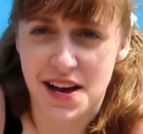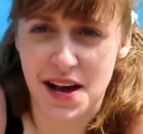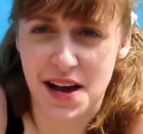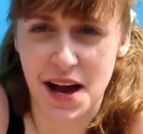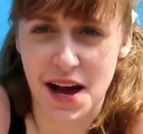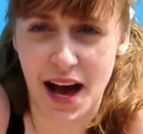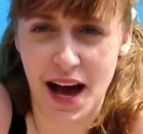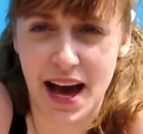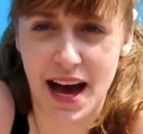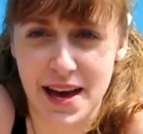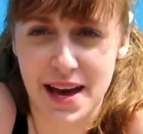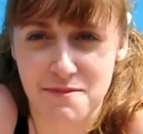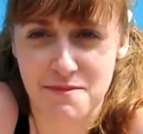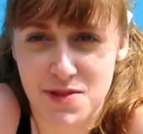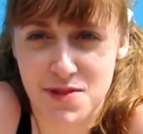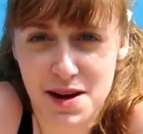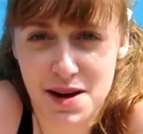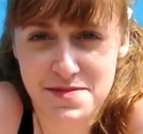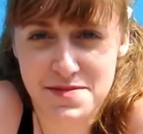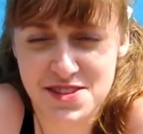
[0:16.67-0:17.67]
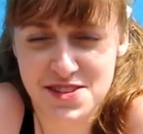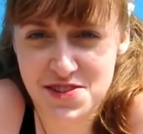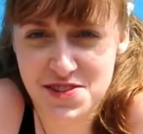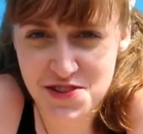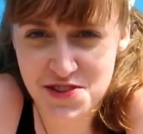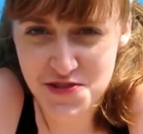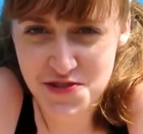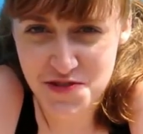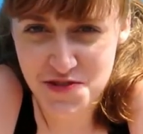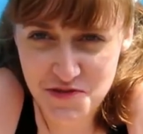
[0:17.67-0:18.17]
I'm coming to
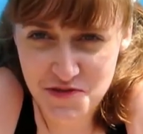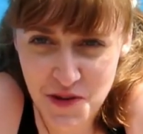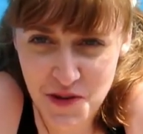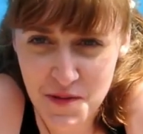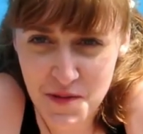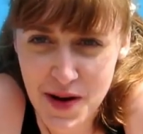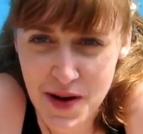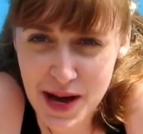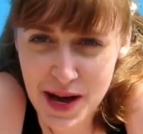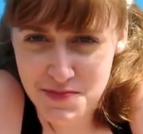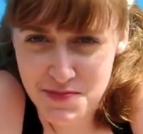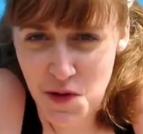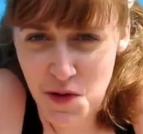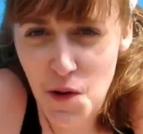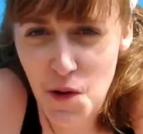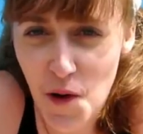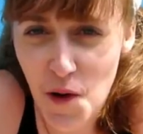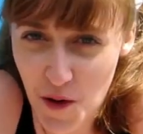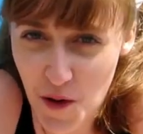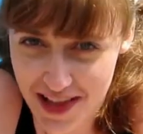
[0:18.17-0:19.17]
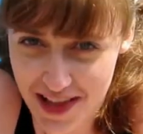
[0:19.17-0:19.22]
you from my pool.